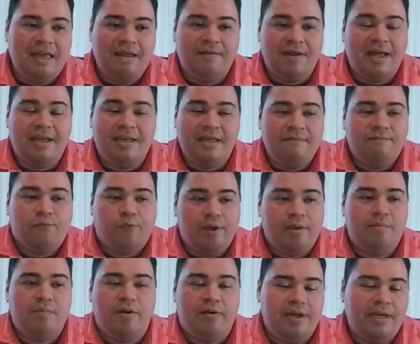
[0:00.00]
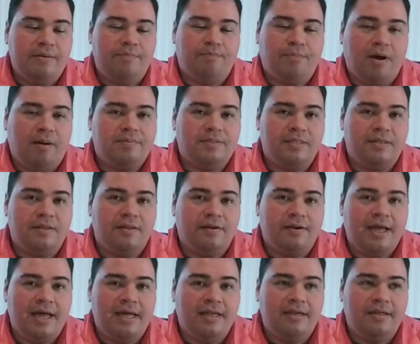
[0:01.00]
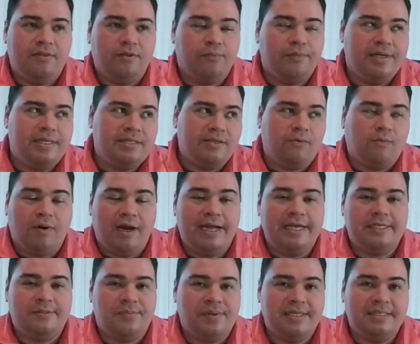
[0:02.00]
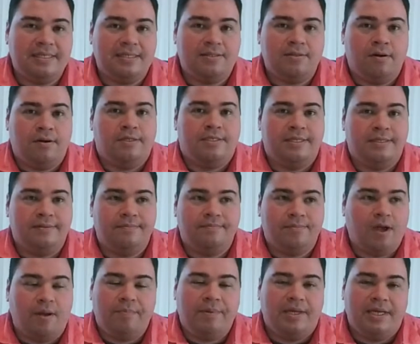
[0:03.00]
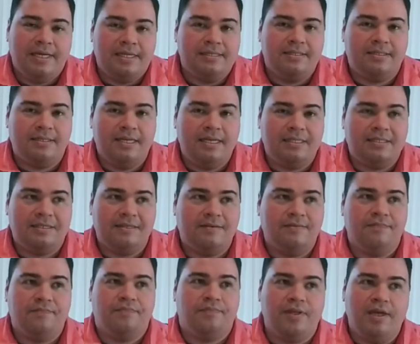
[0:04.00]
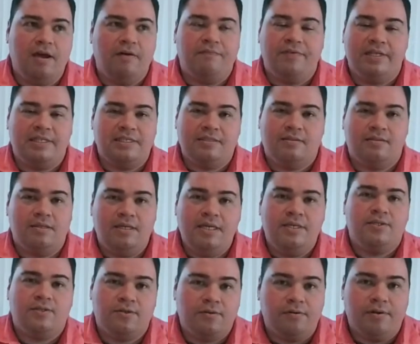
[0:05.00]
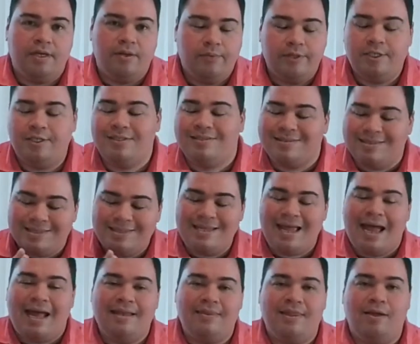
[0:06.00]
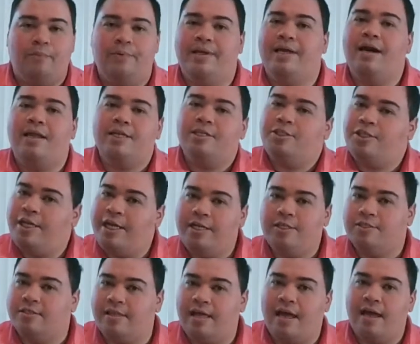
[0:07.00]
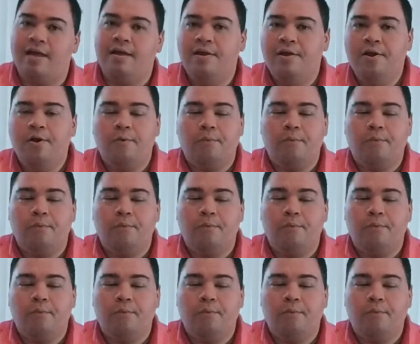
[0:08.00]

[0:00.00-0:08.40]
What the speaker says: If Queen Mary pops into their head, the reason why is because it's haunted, not because it's of its history, which is the sad thing. We got to change that.